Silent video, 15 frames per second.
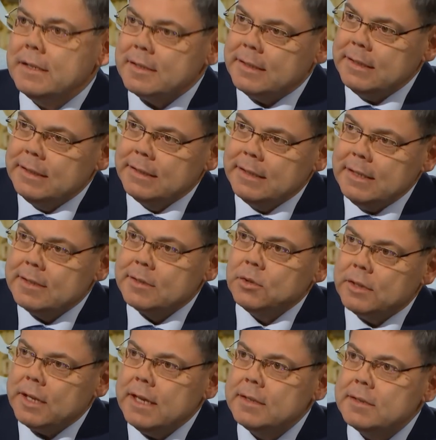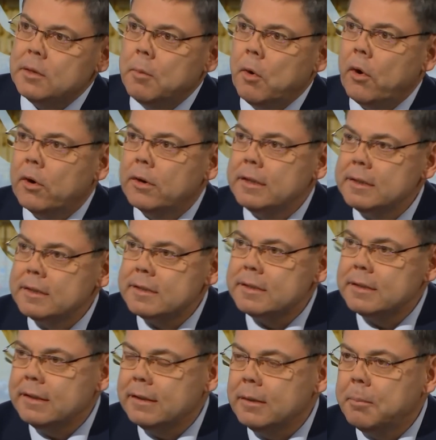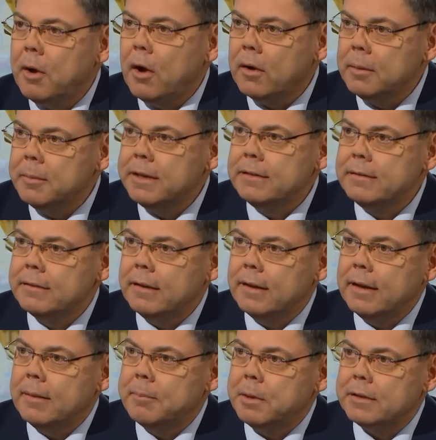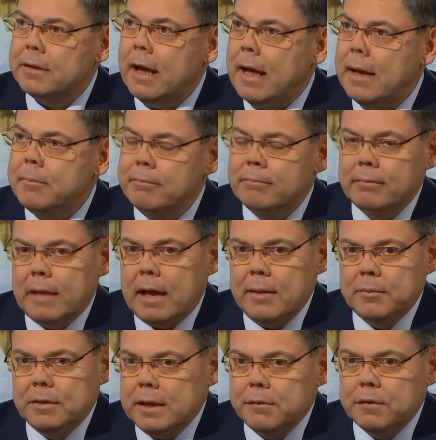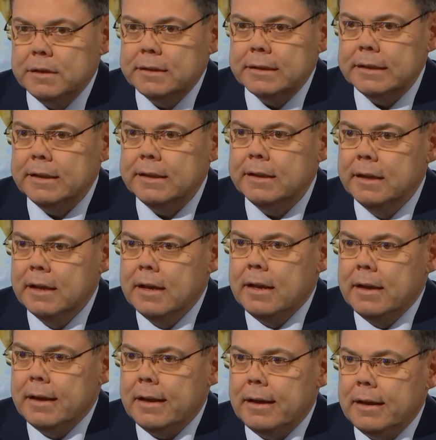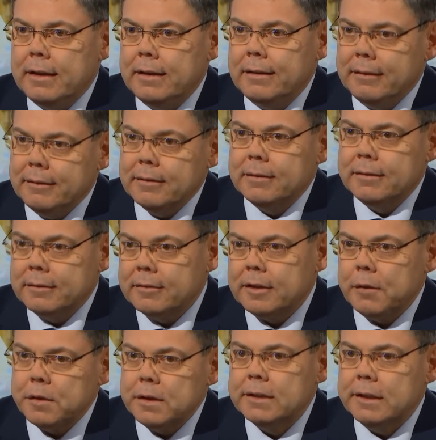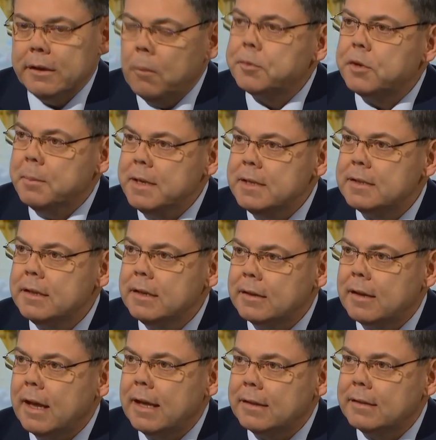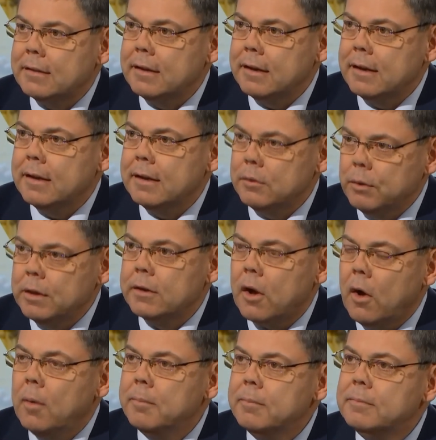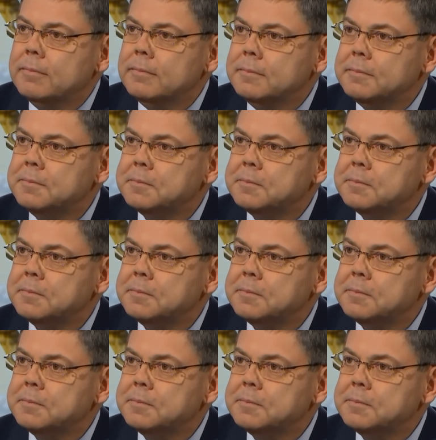It still needs to take some hurdles in the parliament, but I'm definitely optimistic that it will come.